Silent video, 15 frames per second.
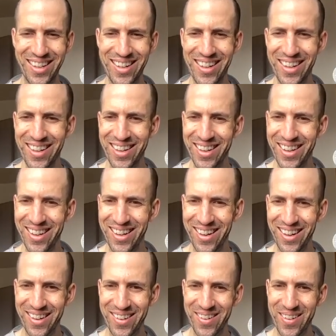some
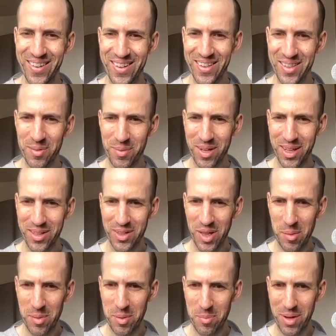guy's
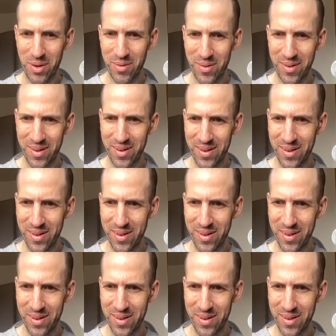climbing the mountain.